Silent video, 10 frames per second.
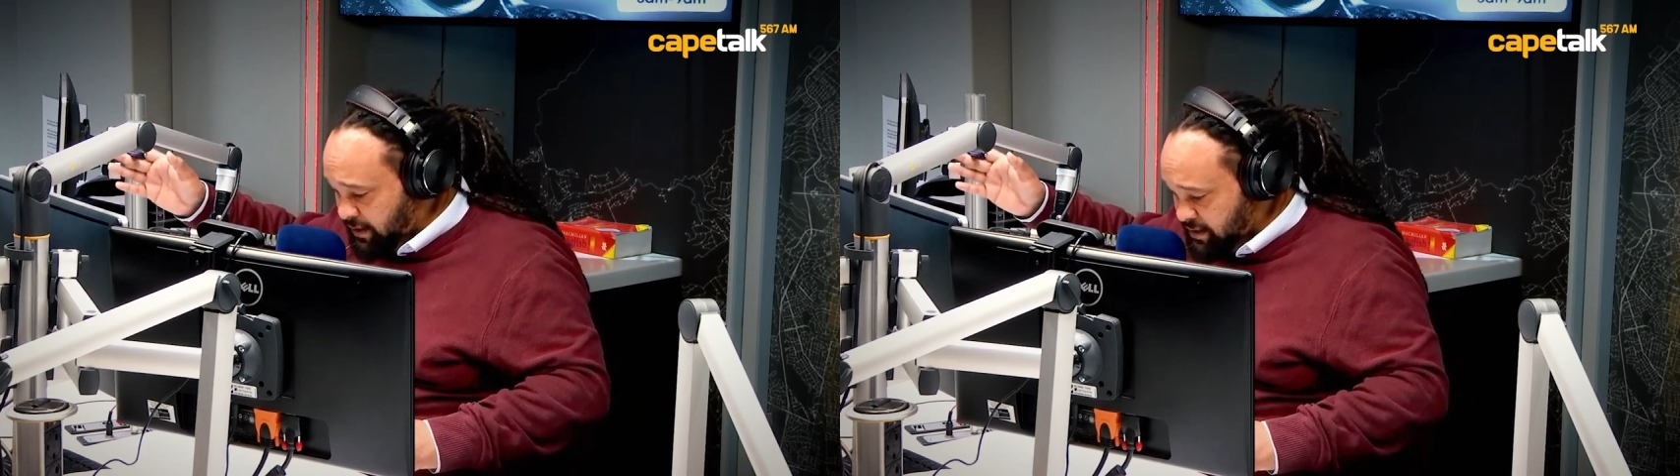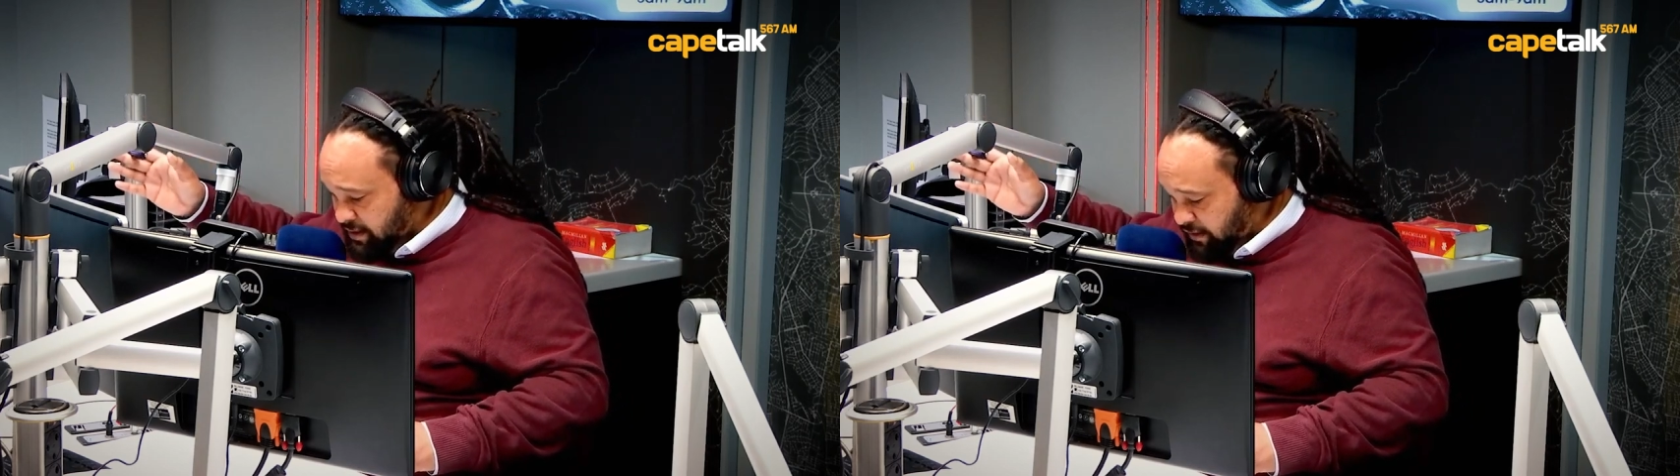
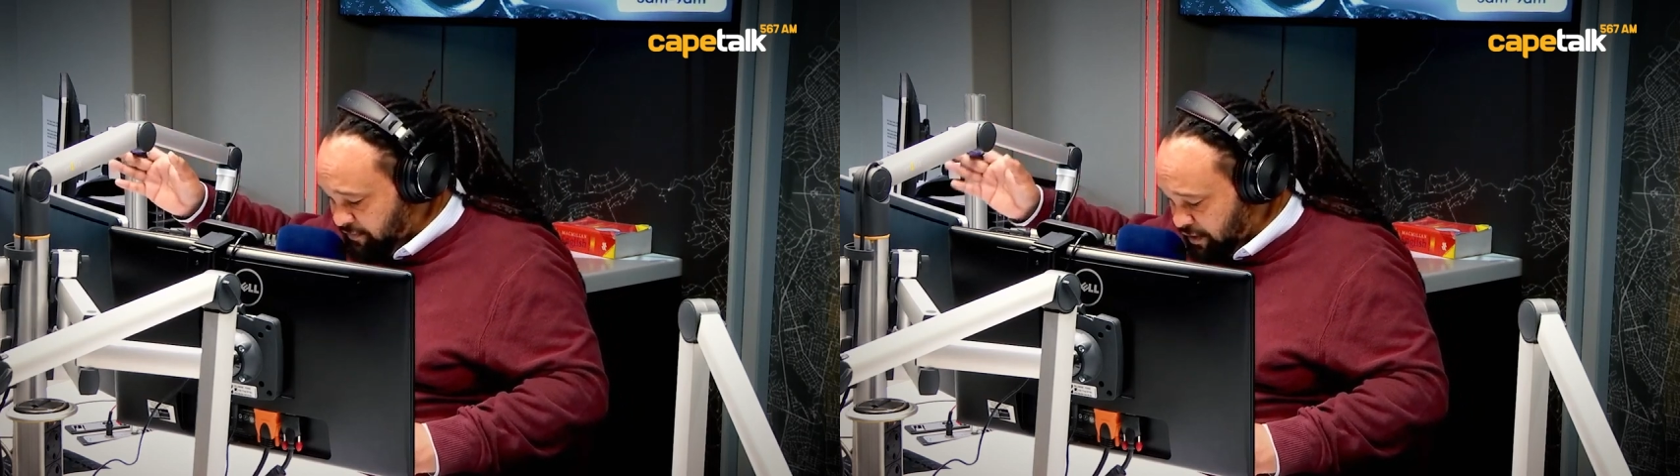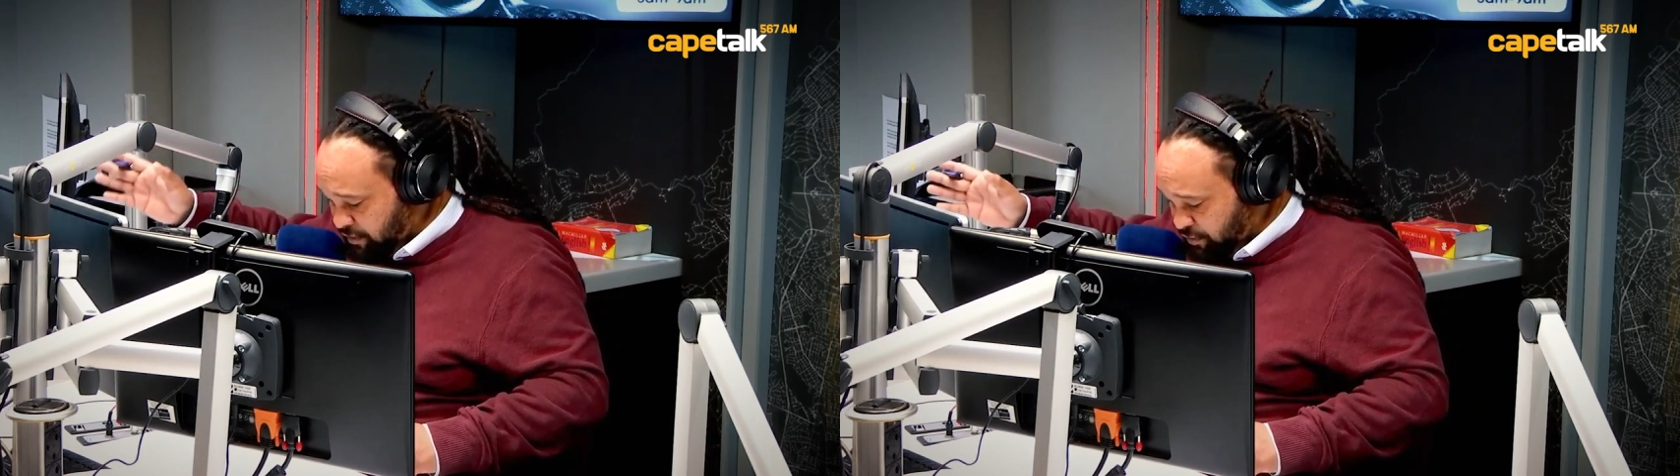He's the
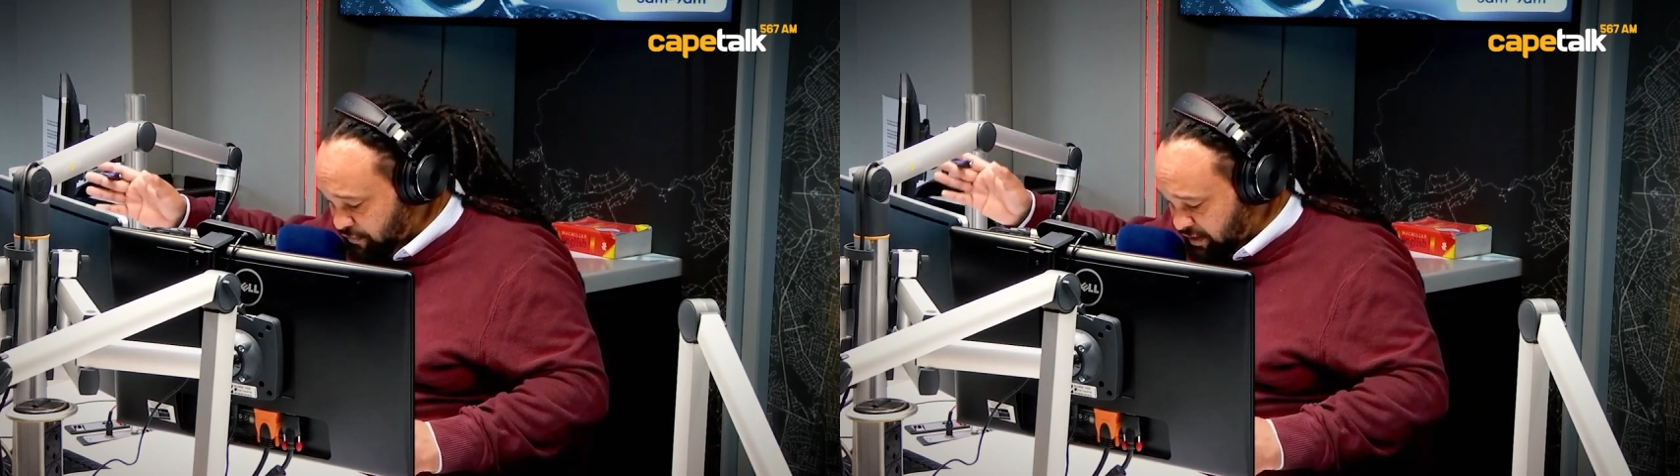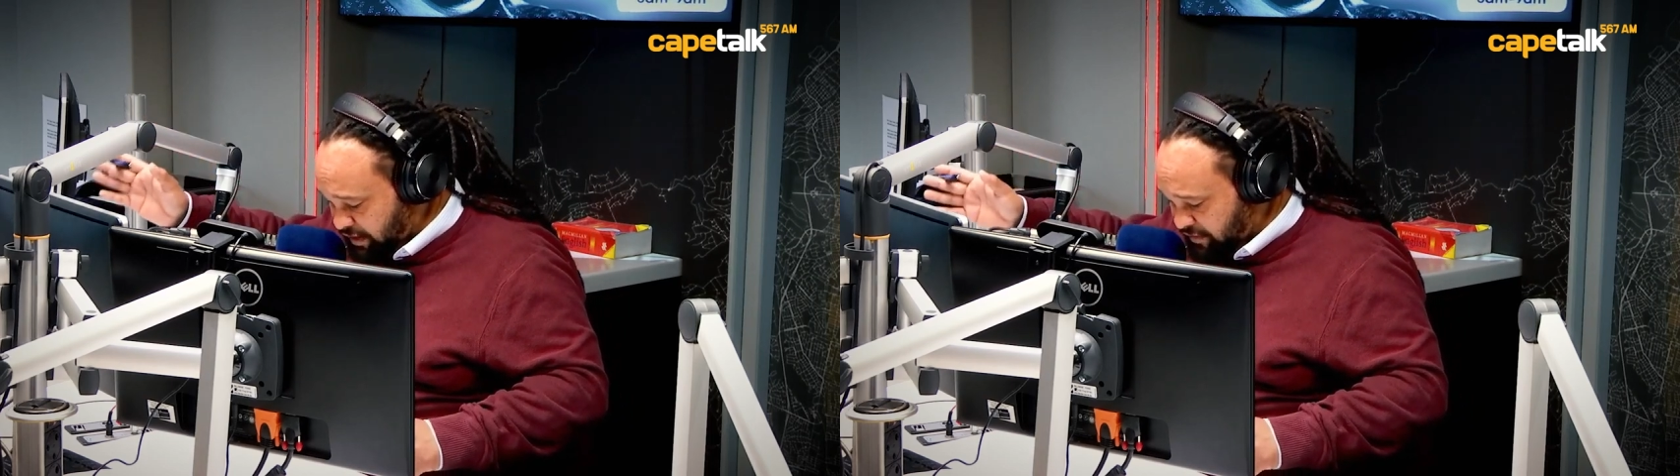founder
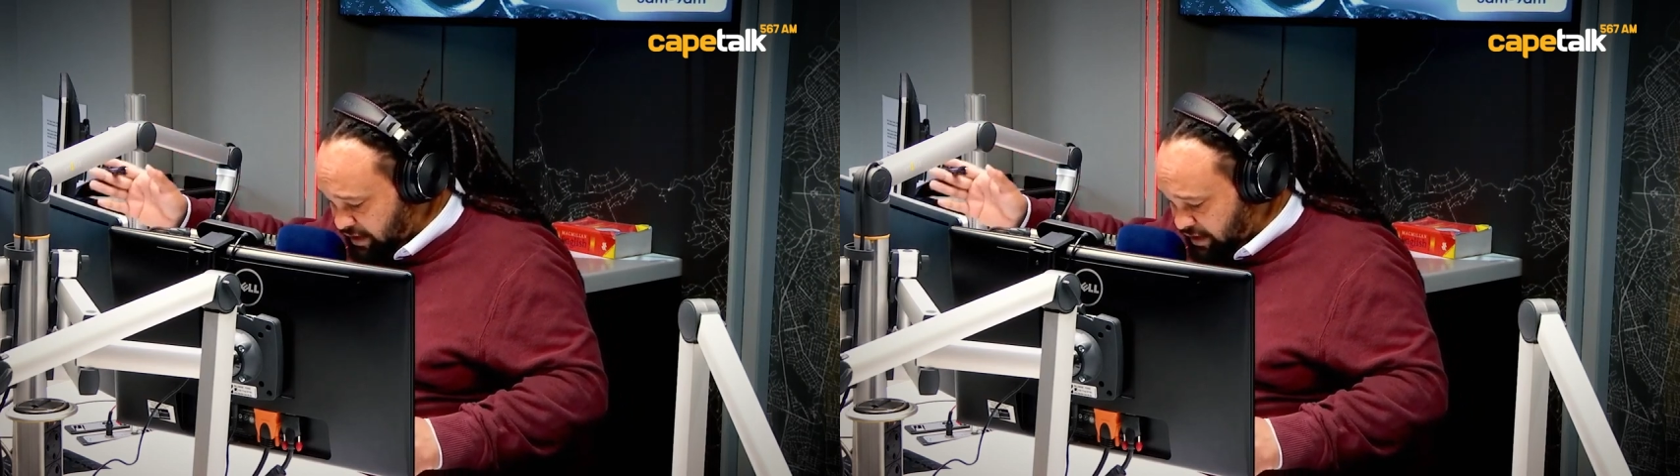of the Never